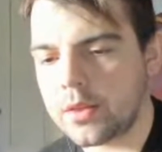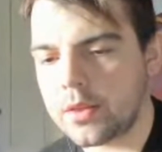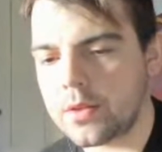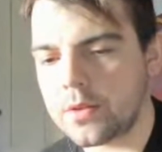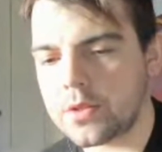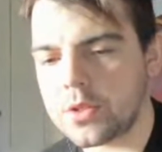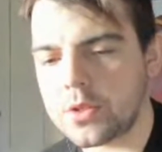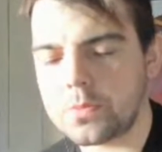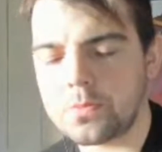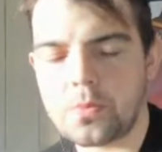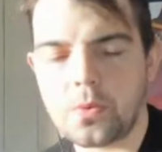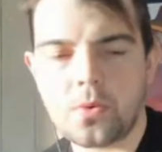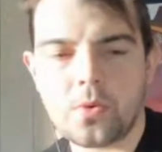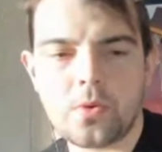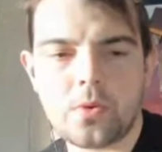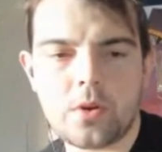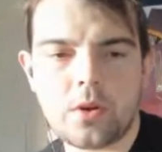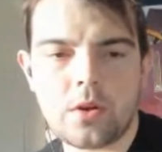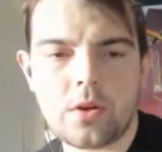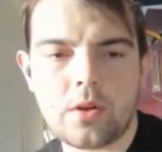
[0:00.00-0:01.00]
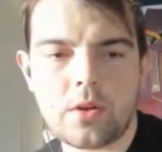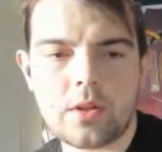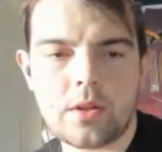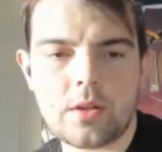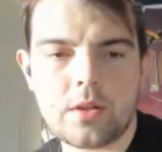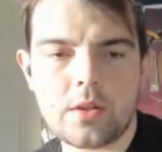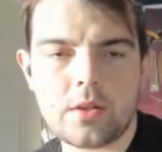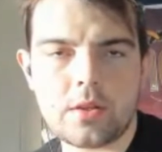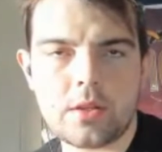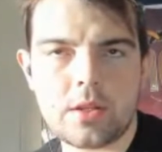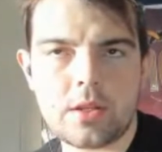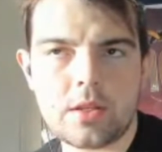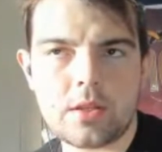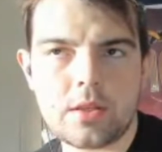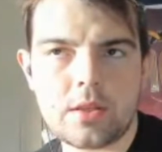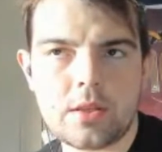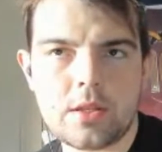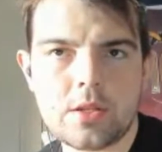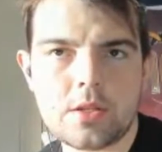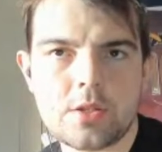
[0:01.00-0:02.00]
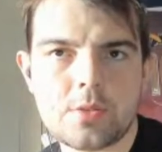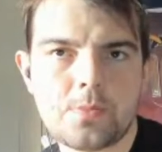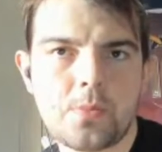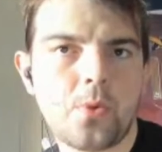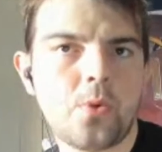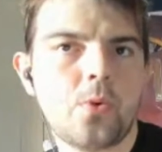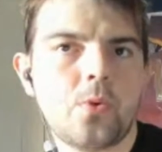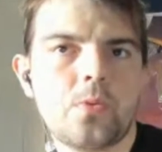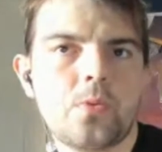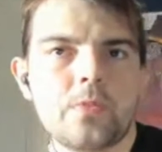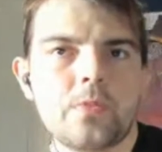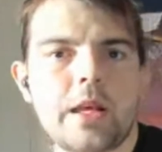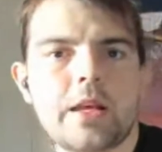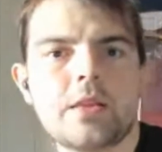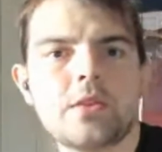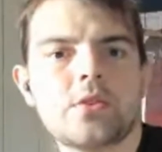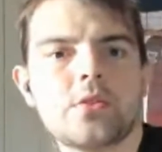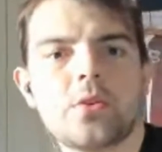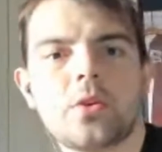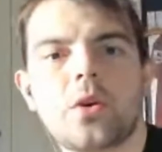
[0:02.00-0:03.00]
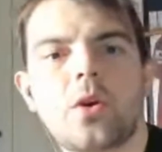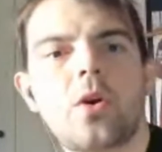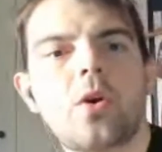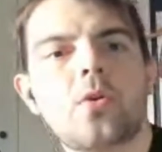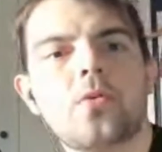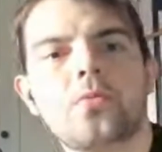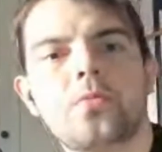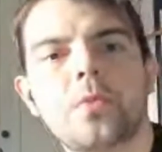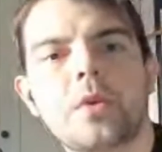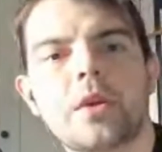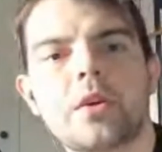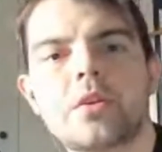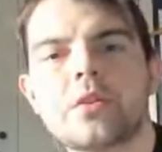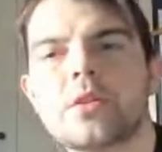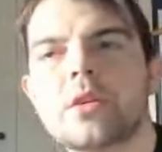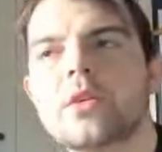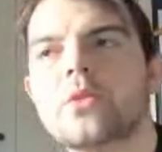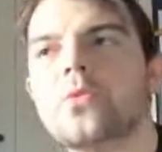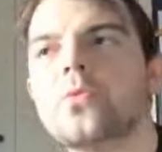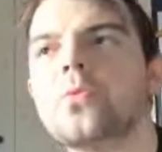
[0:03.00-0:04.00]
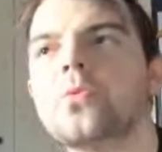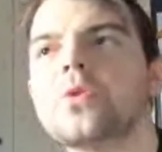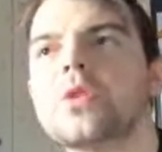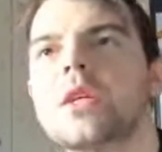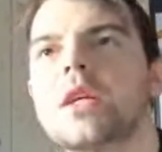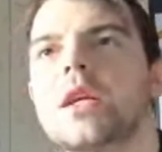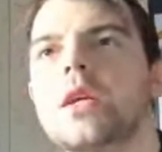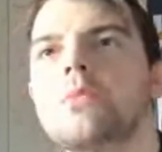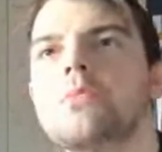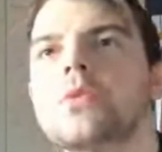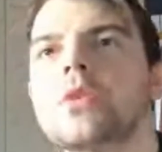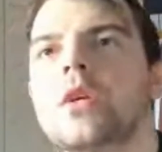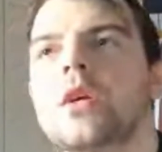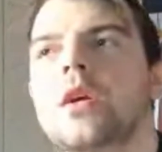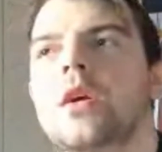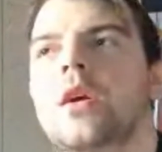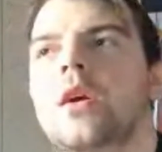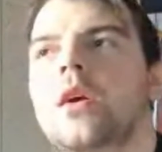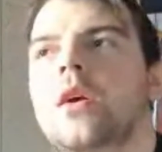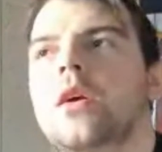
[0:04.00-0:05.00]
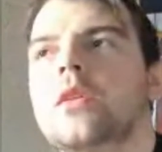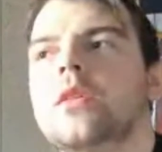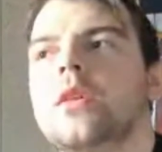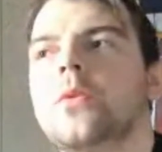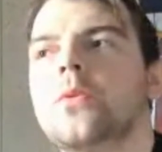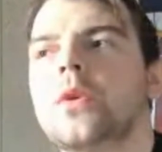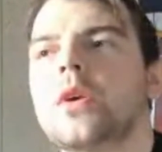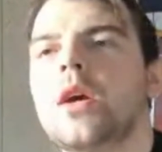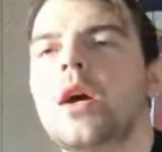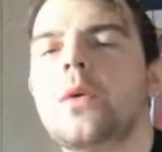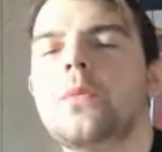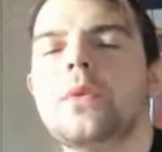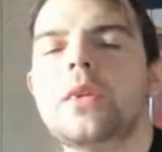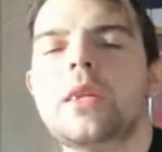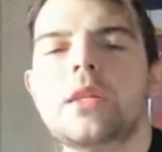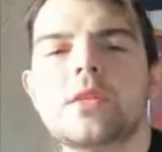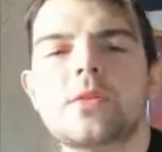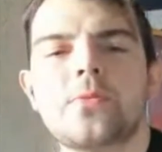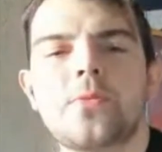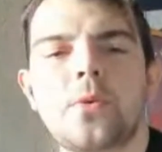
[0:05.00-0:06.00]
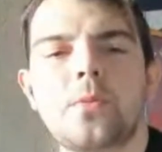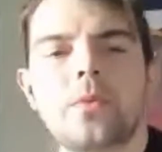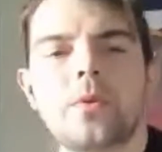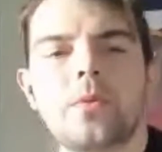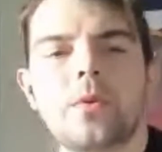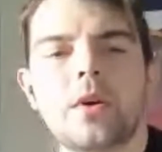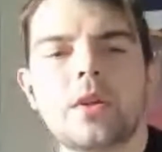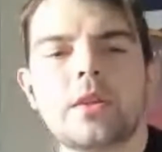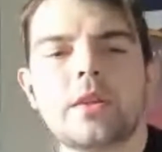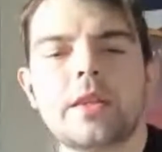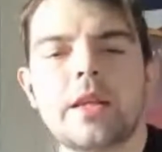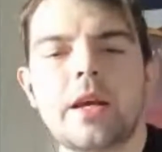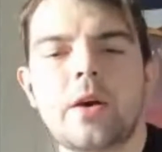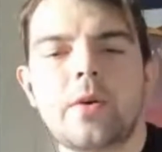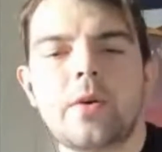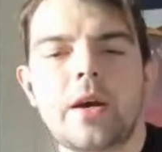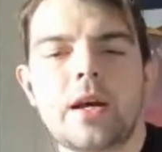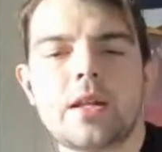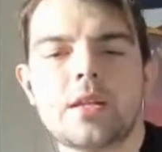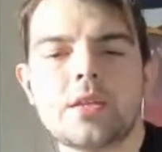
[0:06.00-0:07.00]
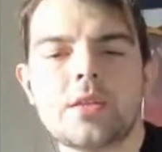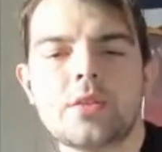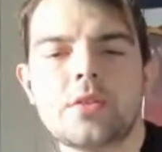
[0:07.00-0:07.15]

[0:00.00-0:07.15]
the sport this sport then took off, because then all teams that were coming into Formula One now had